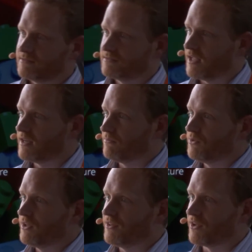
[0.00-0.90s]

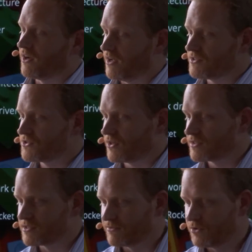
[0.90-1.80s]
really the
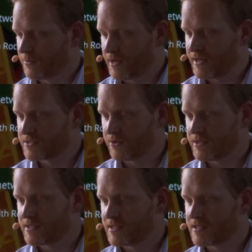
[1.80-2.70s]
constructs of Kubernetes or
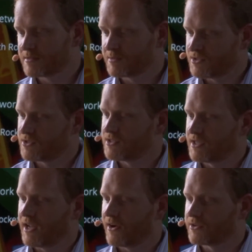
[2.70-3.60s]
these systems, but it's just to
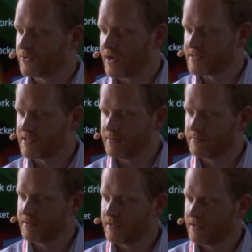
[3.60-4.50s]
characterize
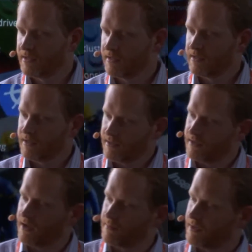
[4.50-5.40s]
them
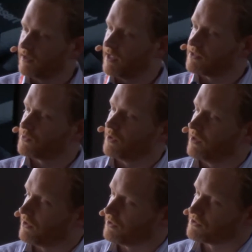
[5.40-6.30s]
against one
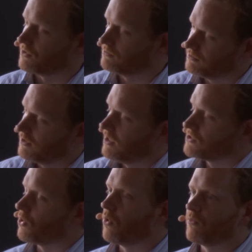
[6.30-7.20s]
another. So
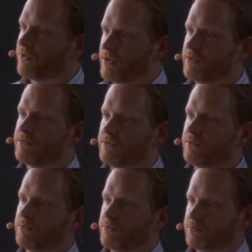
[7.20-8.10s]
So hopefully,
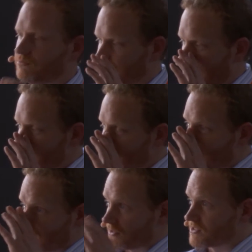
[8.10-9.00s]
as I
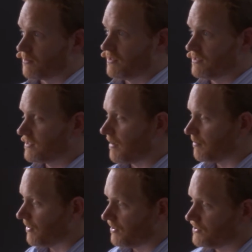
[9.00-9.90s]
talk about some of these
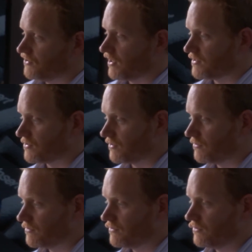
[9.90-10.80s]
capabilities, you guys
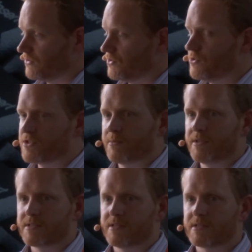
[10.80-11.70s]
are, use some of this